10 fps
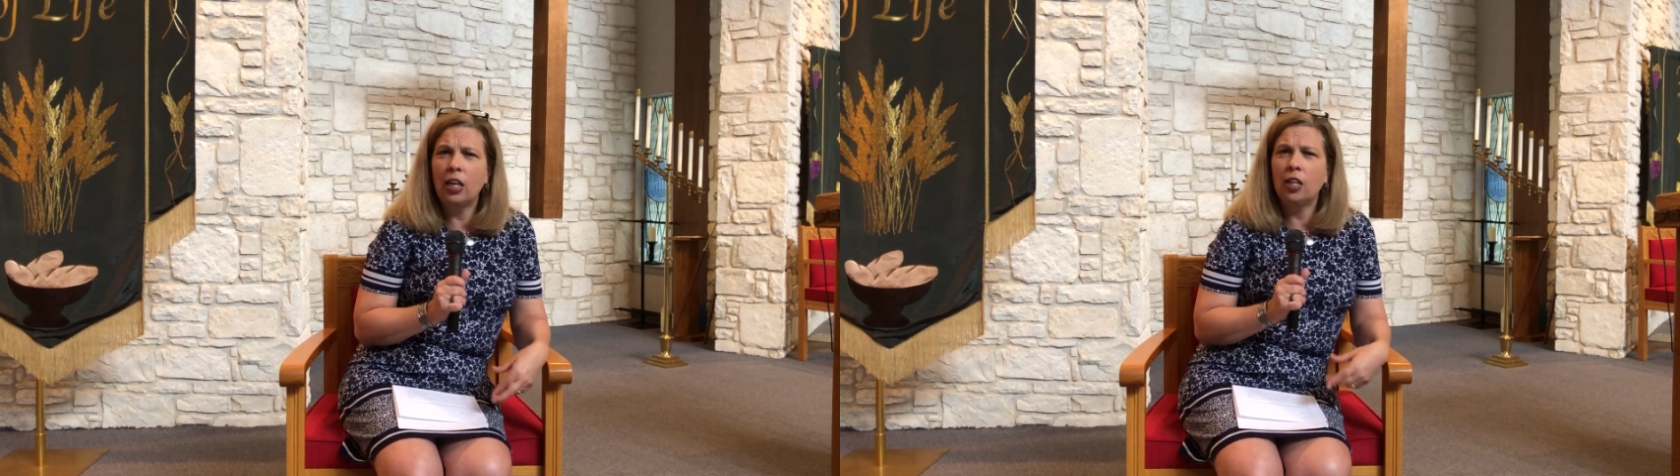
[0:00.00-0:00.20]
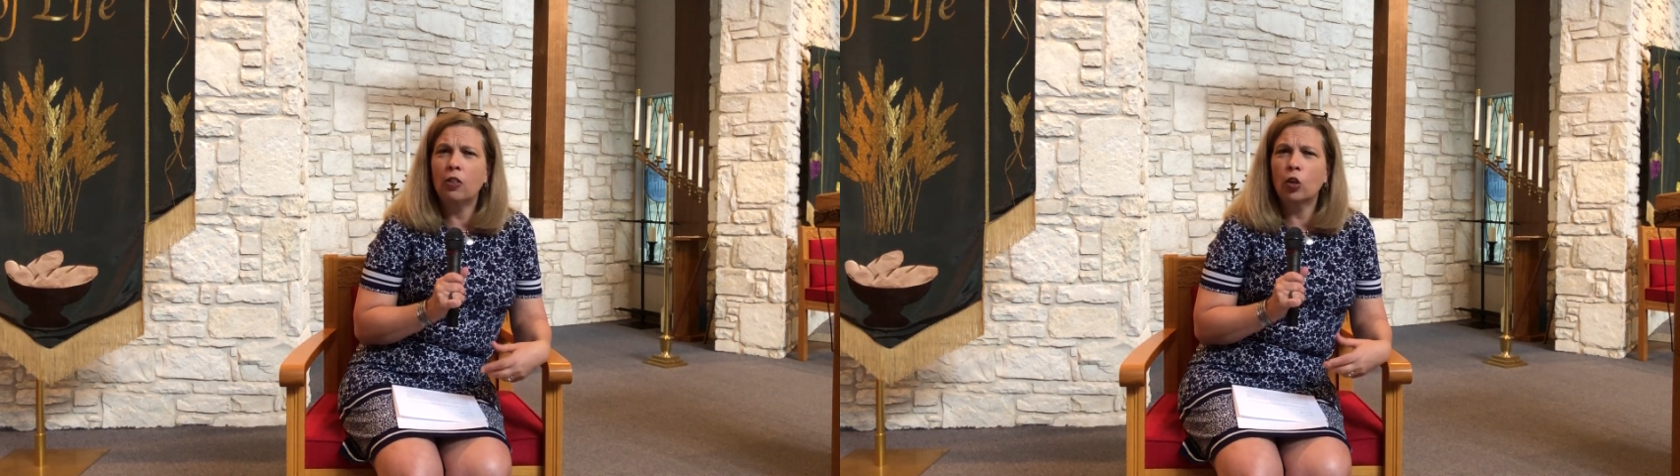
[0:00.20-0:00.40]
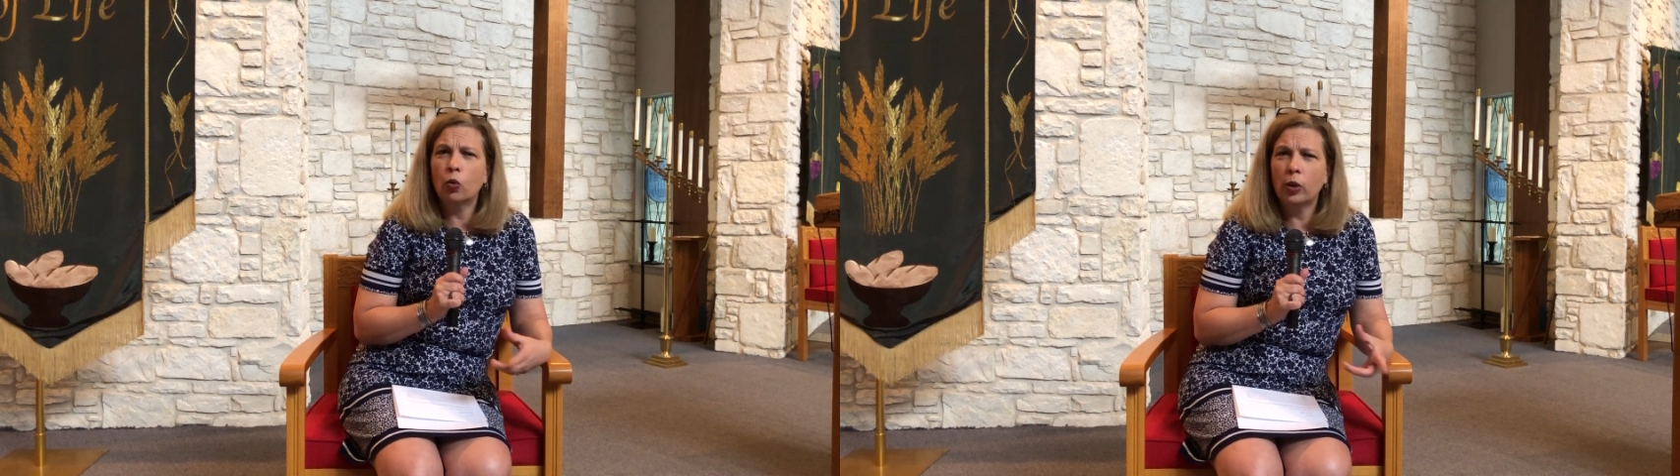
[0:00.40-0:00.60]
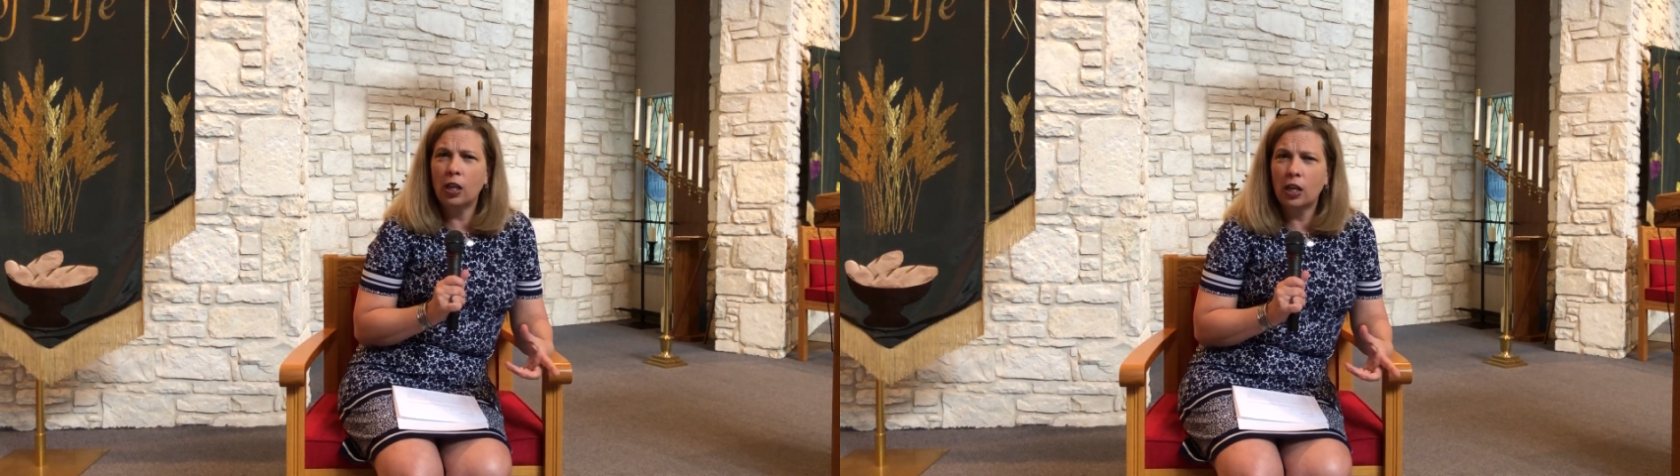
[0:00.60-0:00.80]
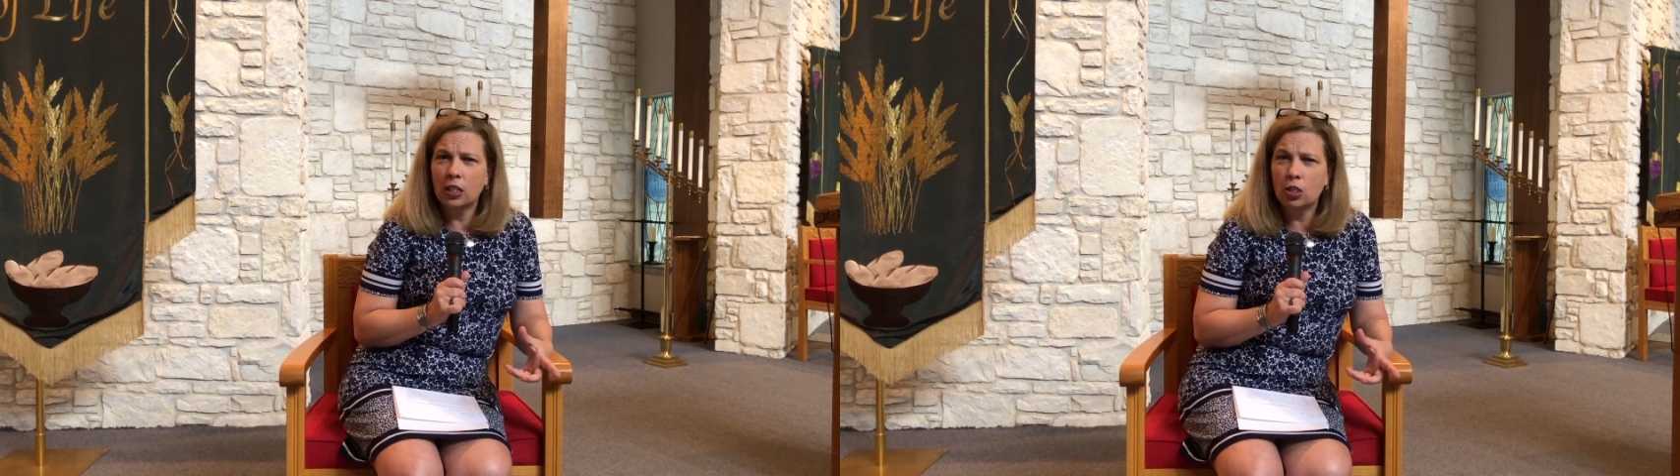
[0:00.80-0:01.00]
and in the
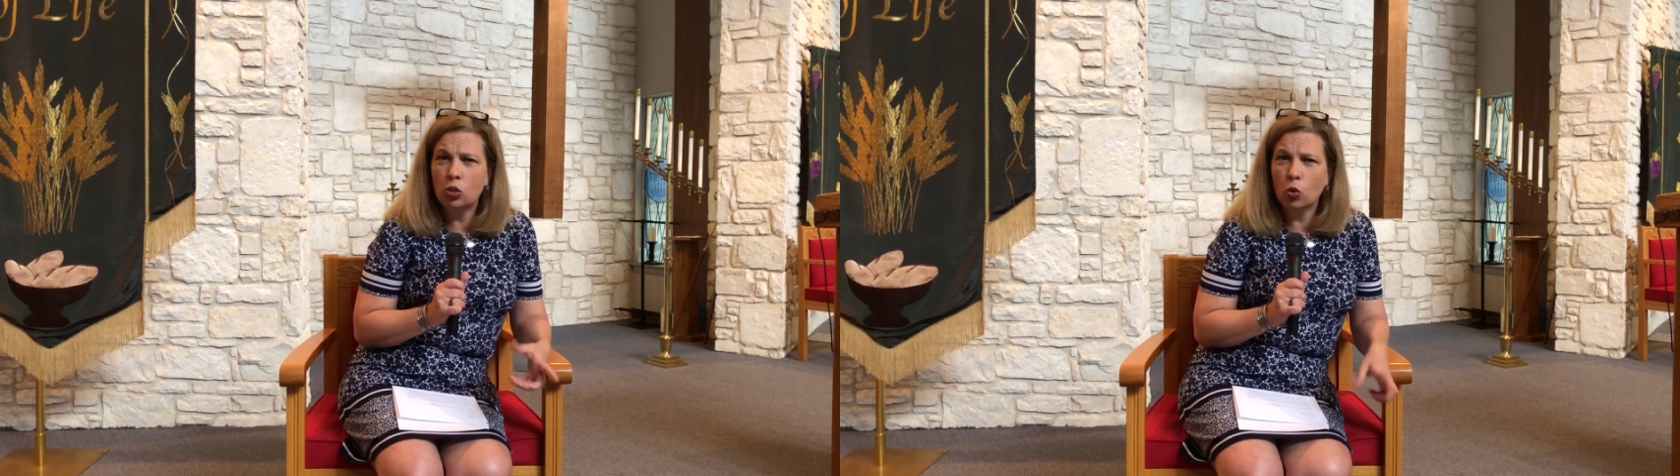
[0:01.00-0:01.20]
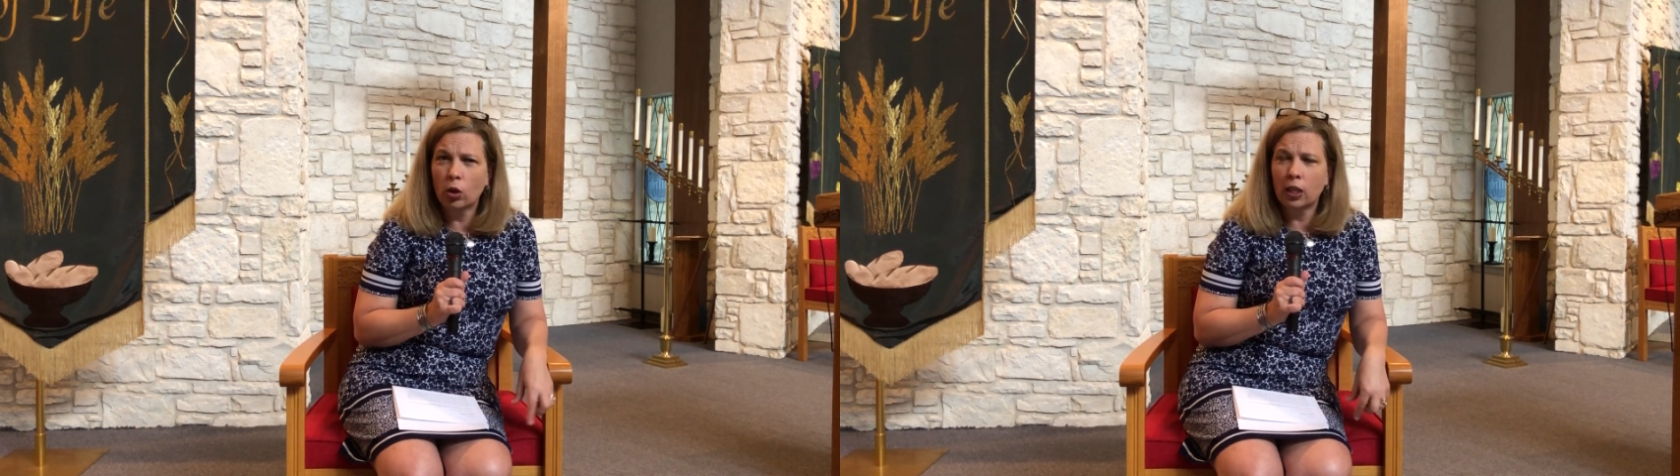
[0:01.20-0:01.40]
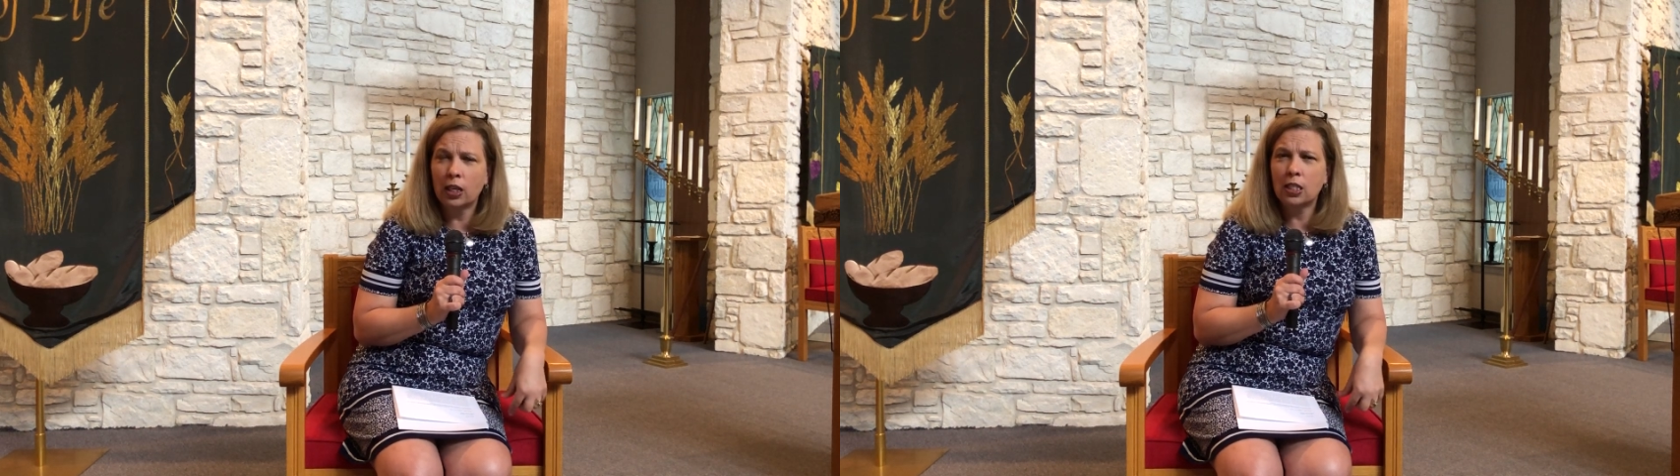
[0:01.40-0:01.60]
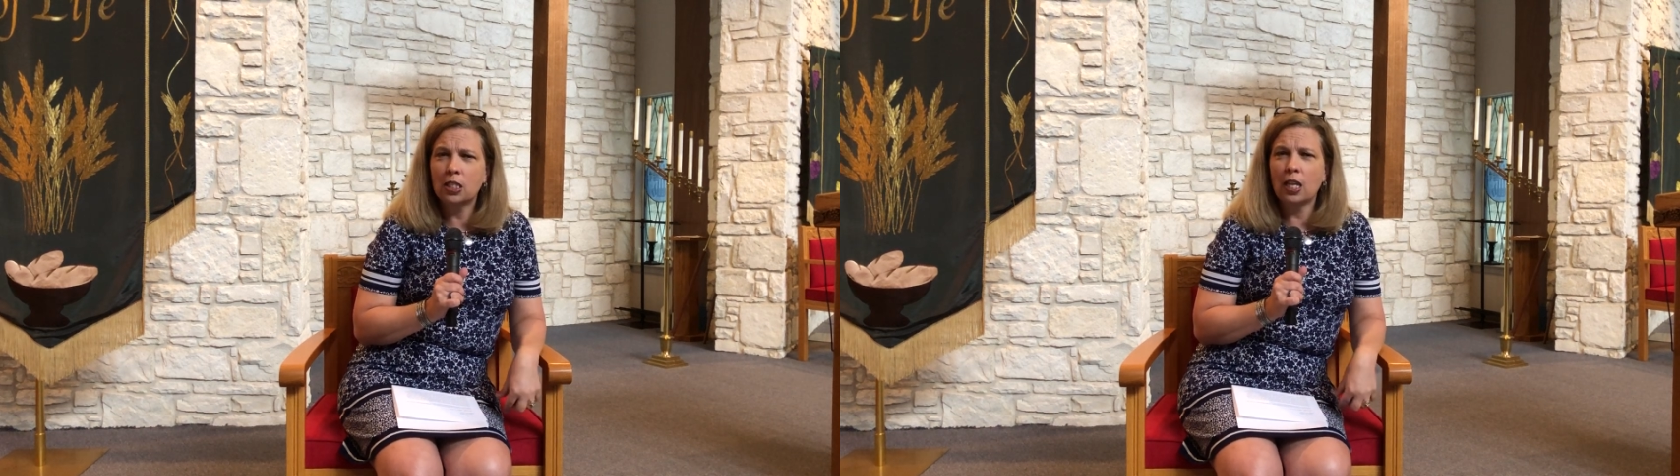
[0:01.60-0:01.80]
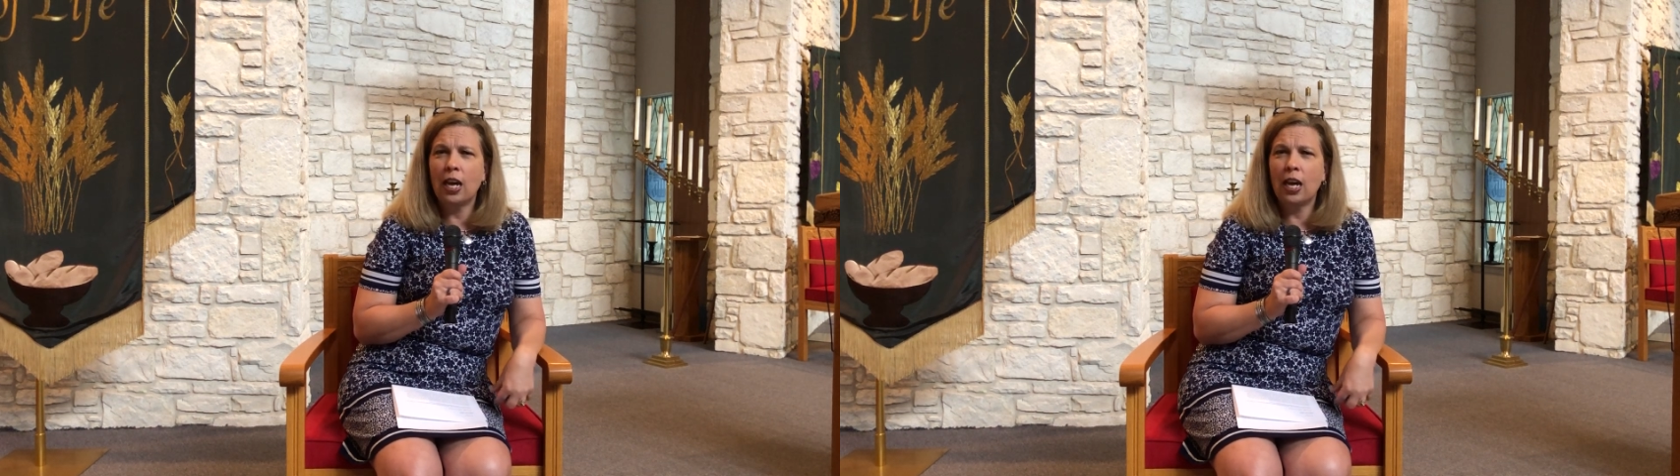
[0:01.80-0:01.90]
Greek it's Dorcas.